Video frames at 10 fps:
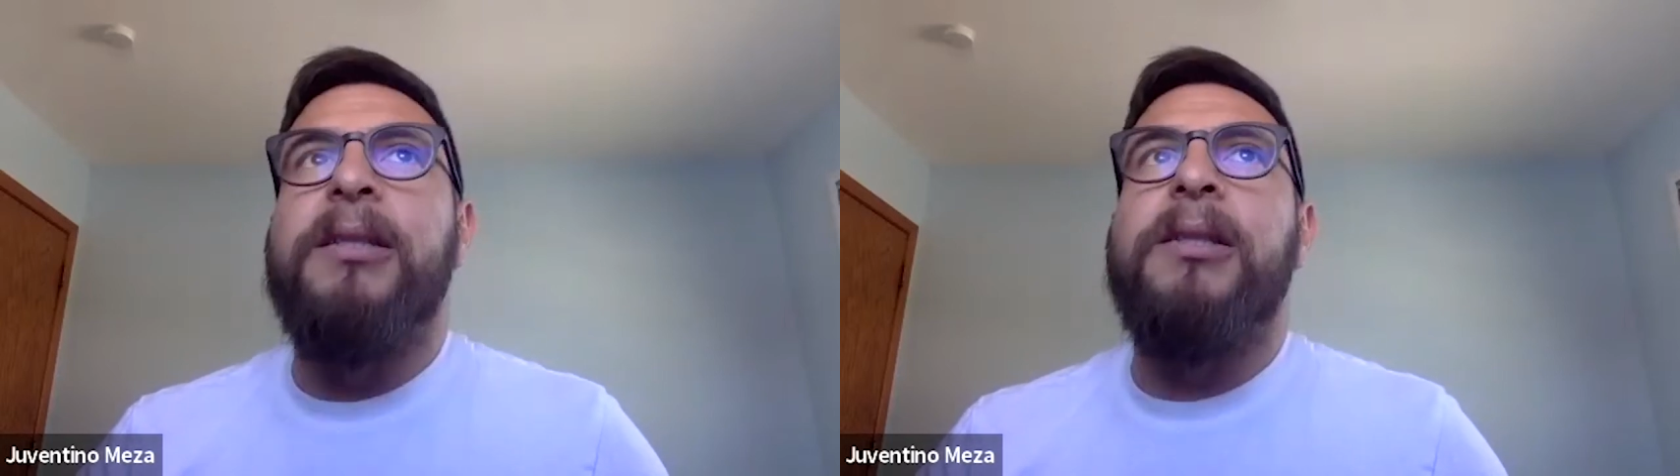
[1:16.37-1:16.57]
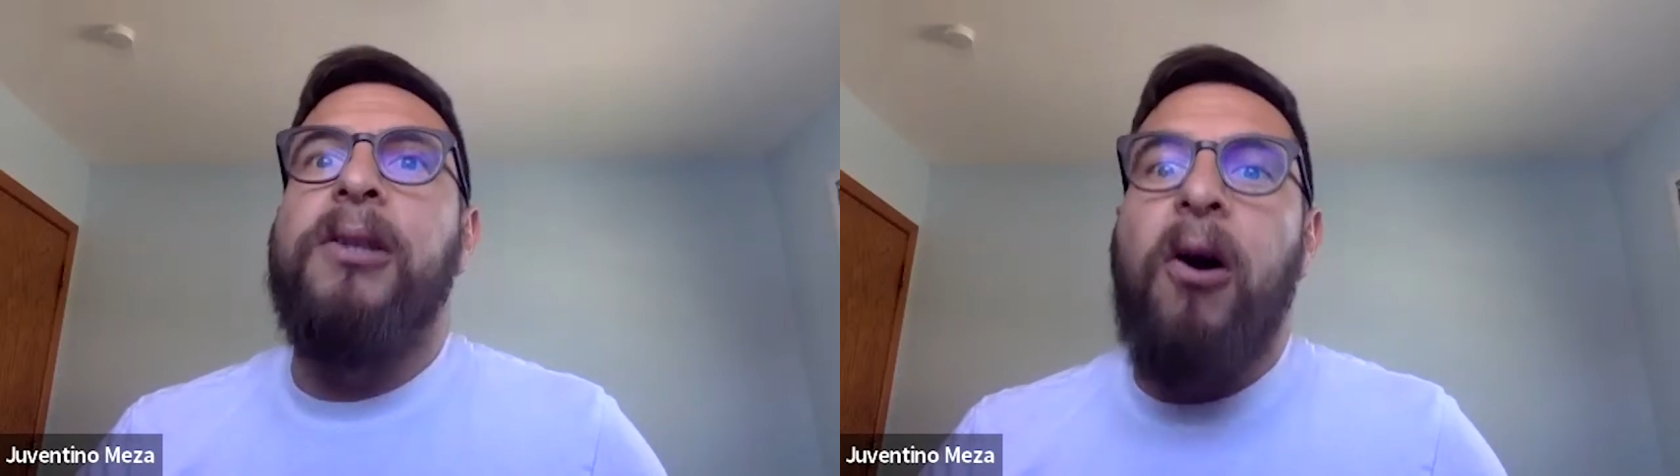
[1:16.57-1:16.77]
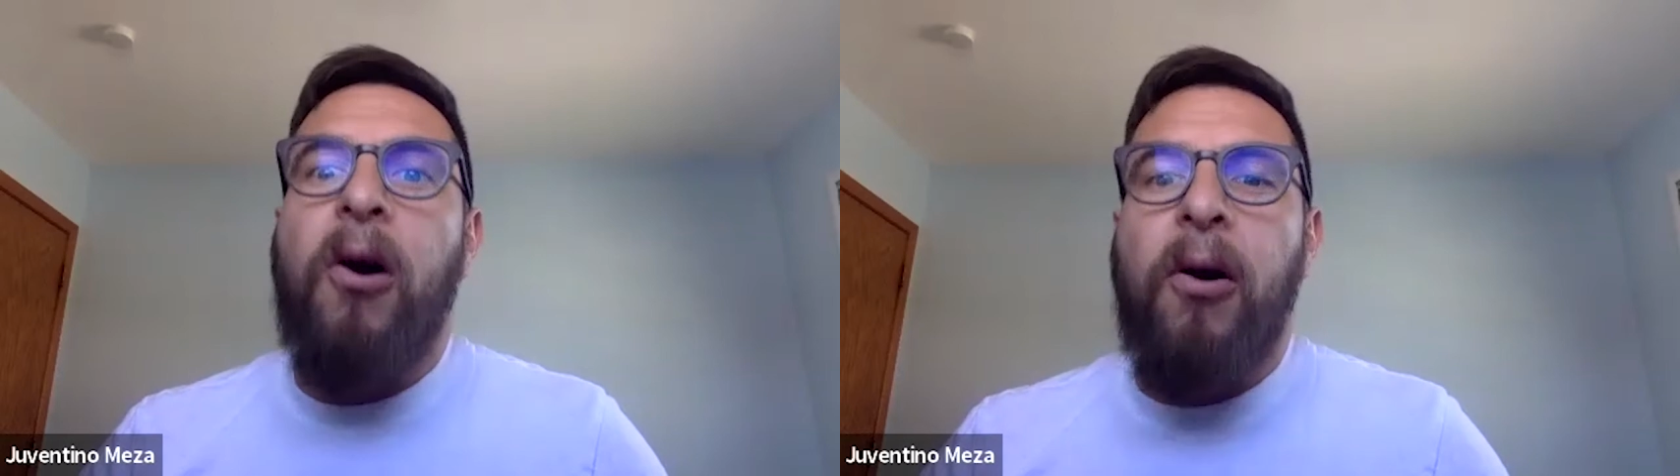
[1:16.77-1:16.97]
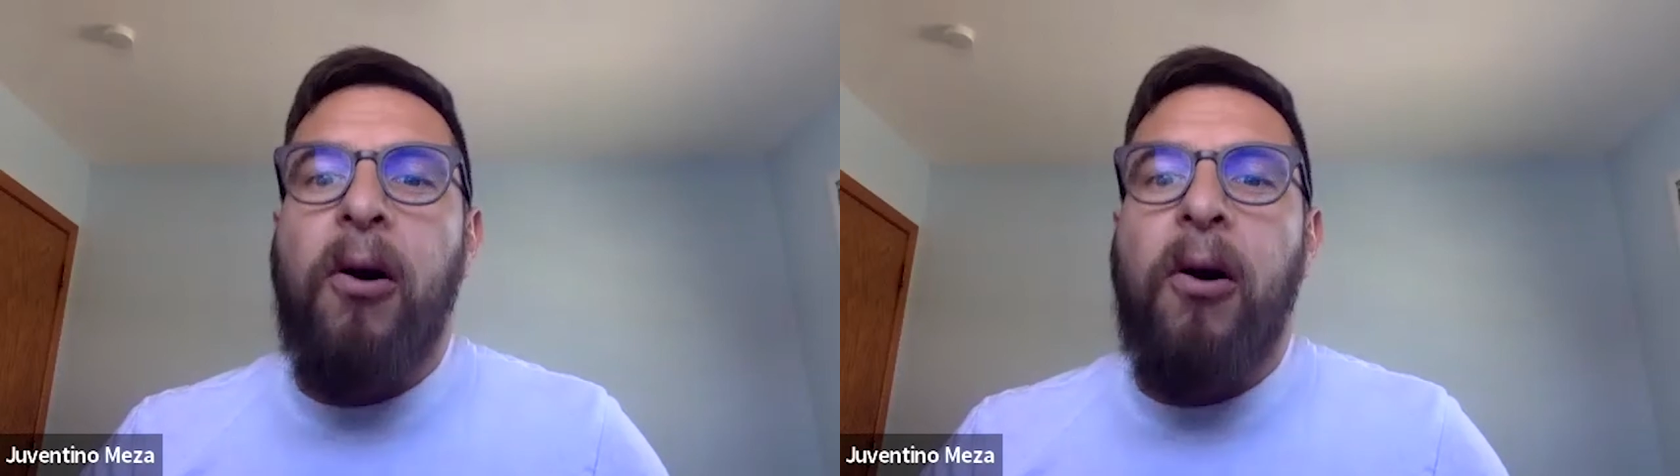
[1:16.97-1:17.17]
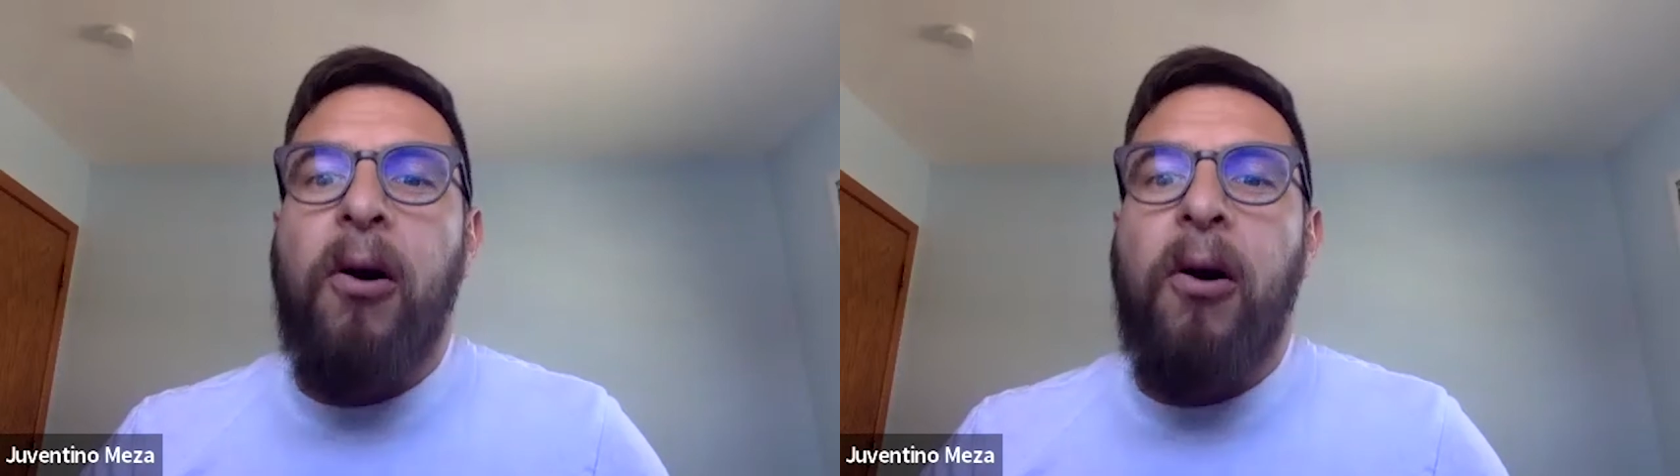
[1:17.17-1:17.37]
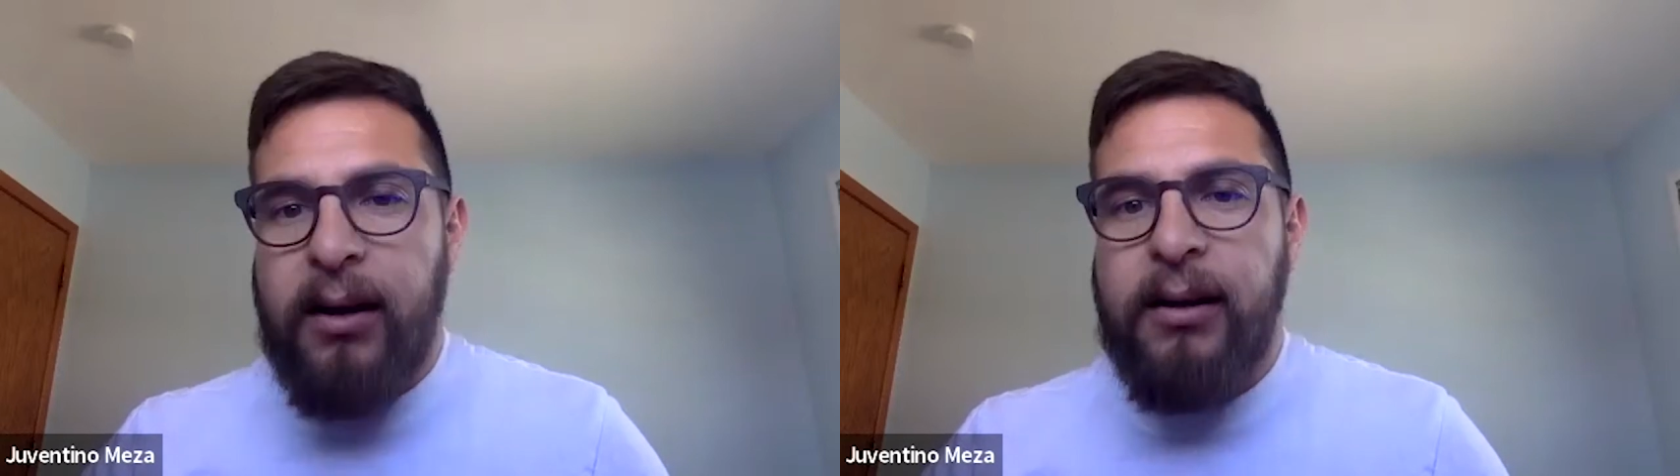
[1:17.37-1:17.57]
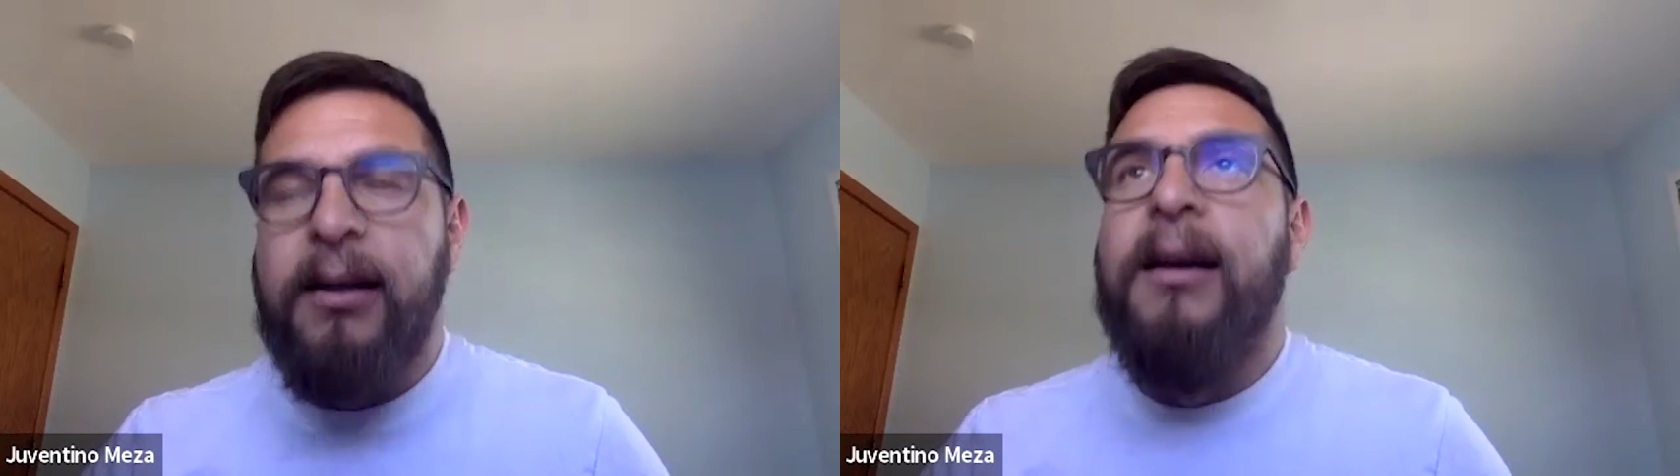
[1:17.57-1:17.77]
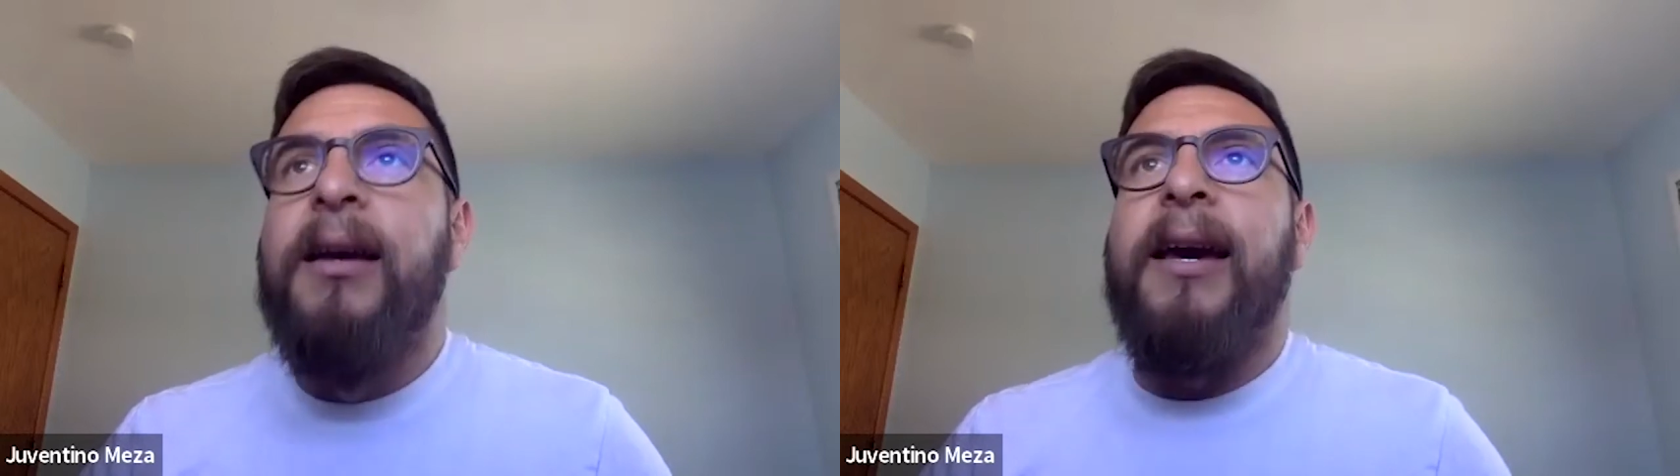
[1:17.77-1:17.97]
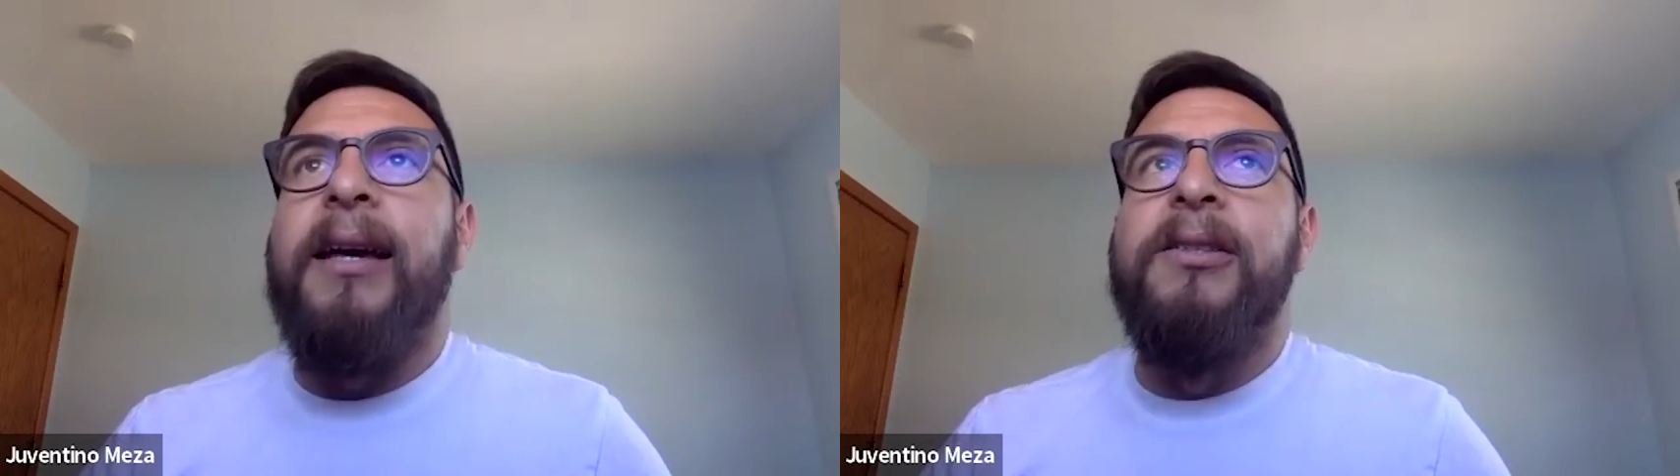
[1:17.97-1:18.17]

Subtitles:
but it's so fun